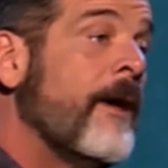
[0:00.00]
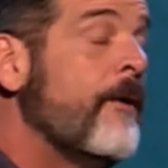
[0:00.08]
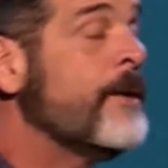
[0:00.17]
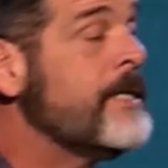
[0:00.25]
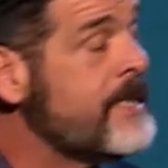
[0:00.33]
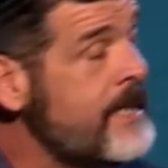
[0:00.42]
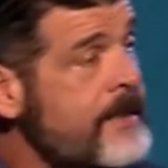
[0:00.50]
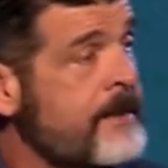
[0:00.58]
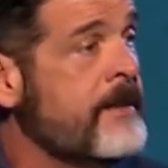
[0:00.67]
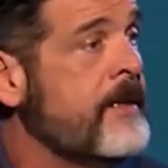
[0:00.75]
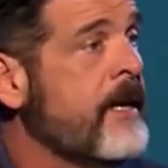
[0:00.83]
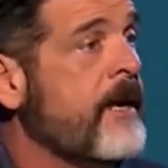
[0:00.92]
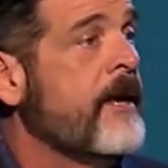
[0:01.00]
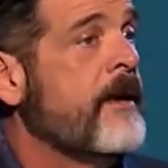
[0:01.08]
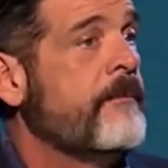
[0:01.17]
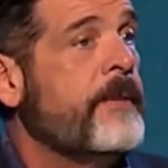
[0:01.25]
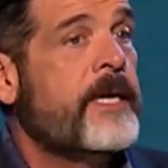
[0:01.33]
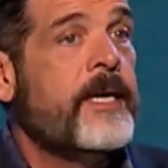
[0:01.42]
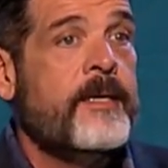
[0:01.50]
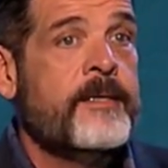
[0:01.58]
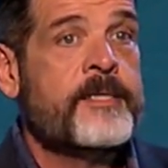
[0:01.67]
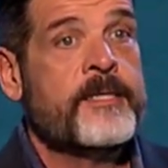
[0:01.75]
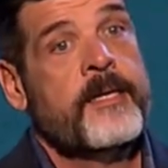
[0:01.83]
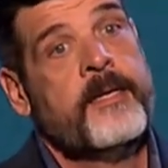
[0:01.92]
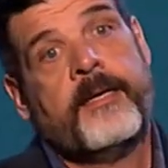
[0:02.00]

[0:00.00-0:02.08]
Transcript: No, he didn't, because,